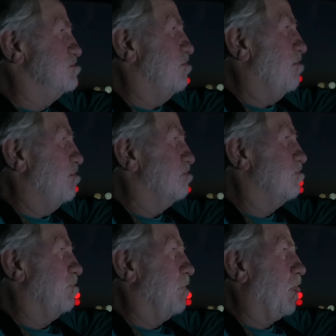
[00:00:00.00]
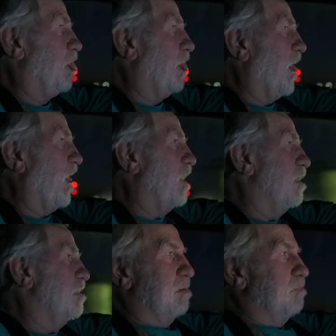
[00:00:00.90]
When did you start competition
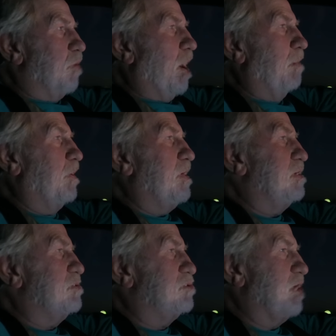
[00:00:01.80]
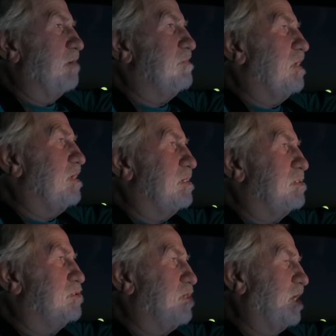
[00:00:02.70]
hunting? Probably
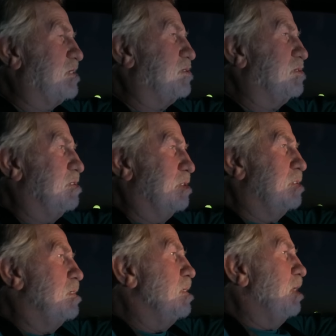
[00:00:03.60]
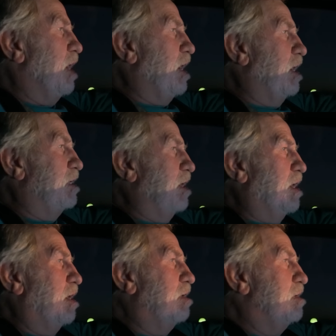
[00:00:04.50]
seventy-six, and
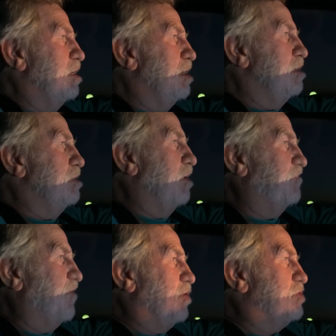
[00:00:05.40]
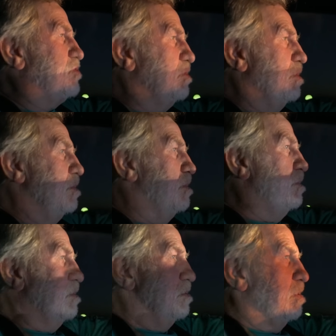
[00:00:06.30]
uh, the first
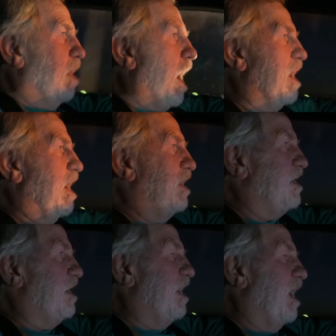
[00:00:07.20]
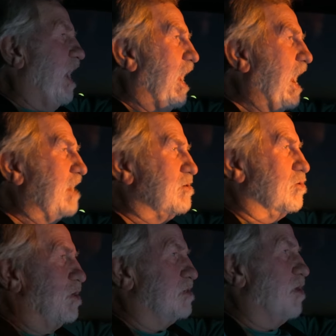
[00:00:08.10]
I hunted
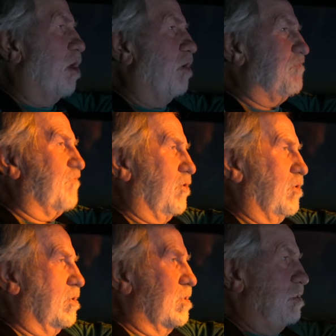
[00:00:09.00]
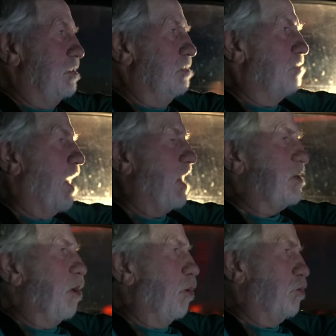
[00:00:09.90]
handled a dog for Mike
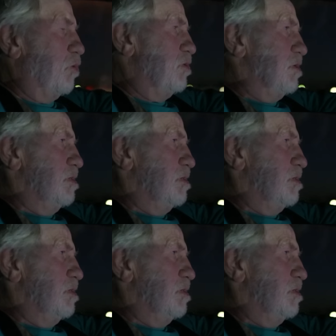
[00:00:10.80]
Kohler.